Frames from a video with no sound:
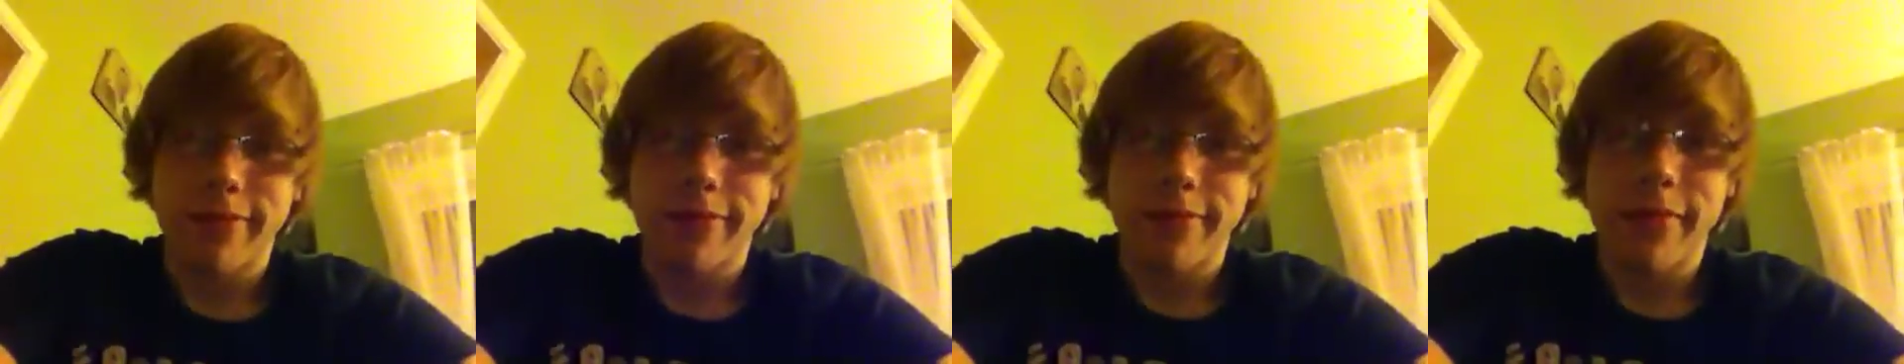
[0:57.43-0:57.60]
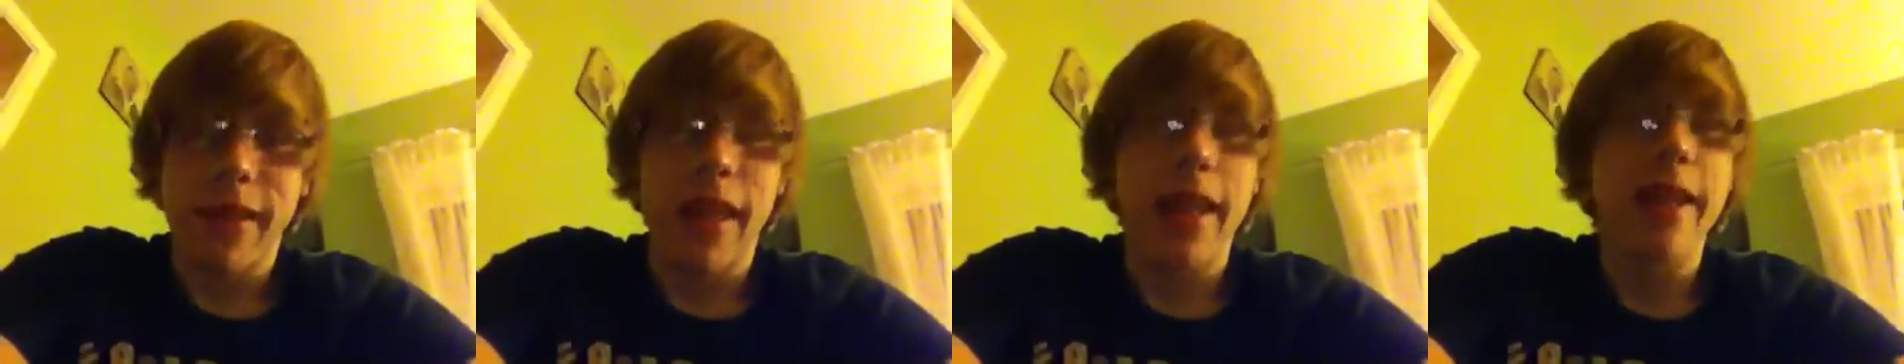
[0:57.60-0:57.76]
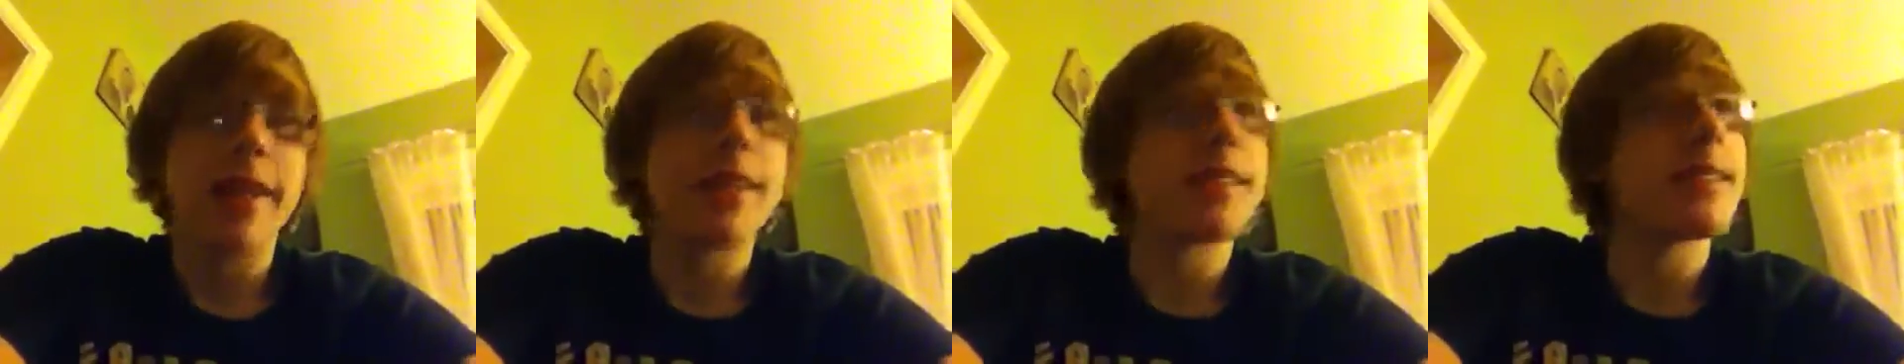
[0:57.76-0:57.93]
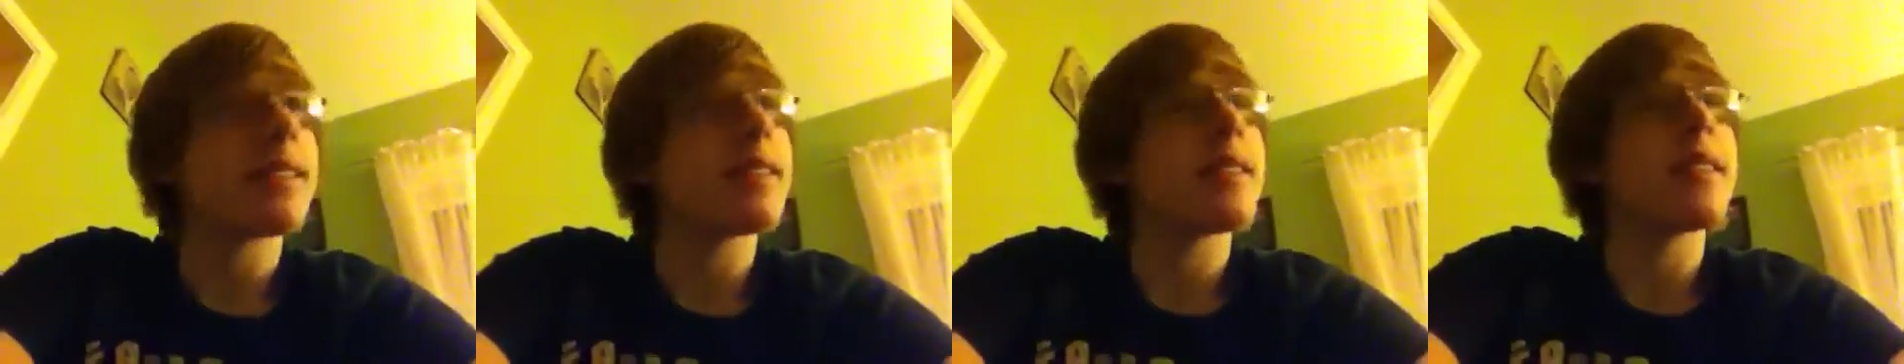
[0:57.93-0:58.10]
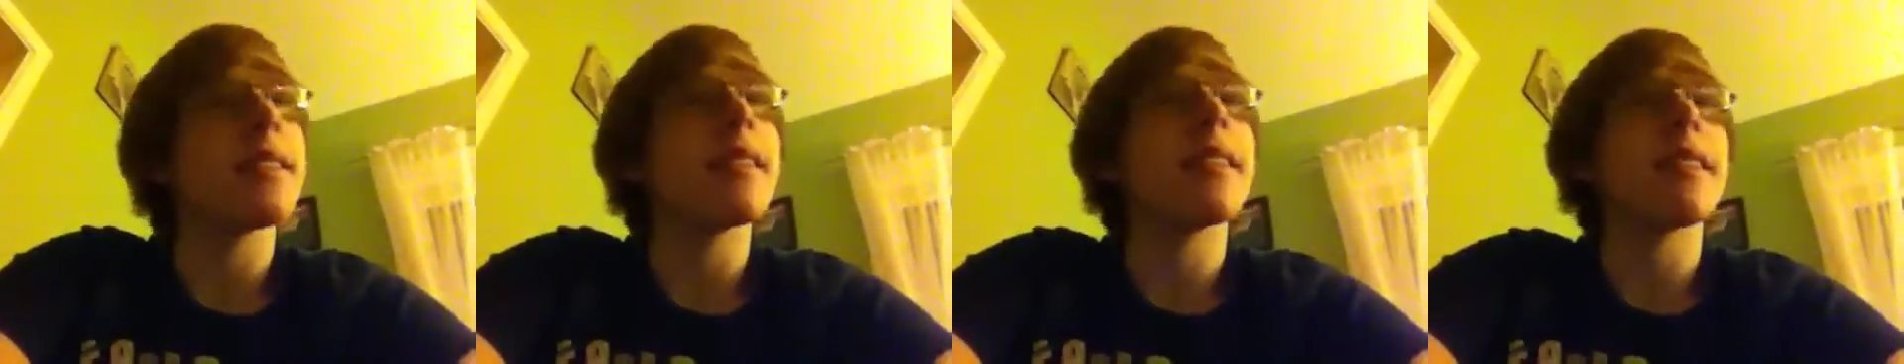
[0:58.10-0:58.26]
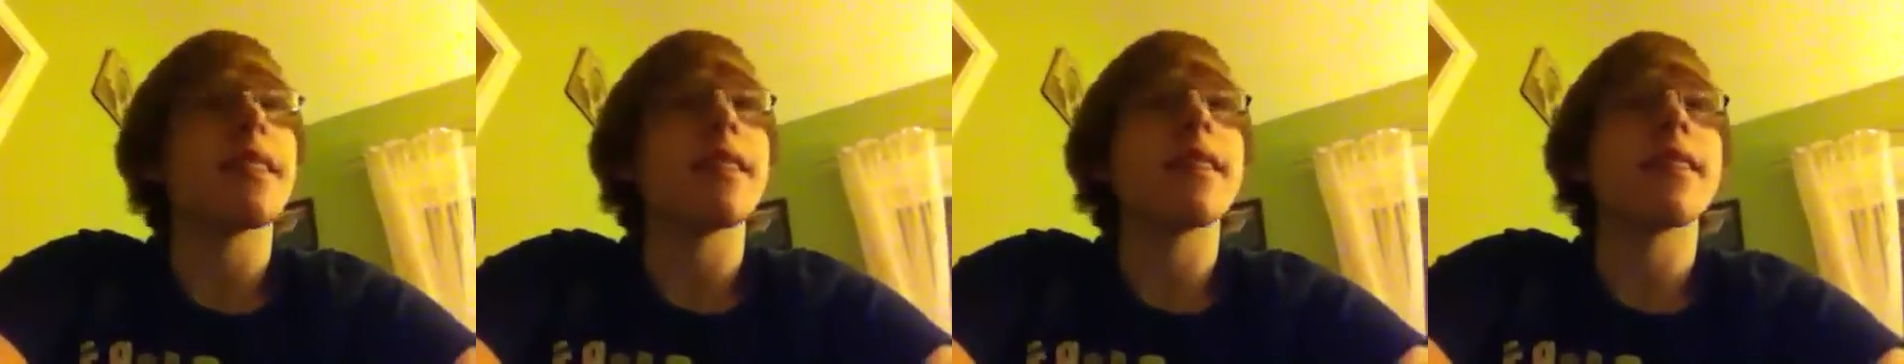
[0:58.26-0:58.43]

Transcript: That's...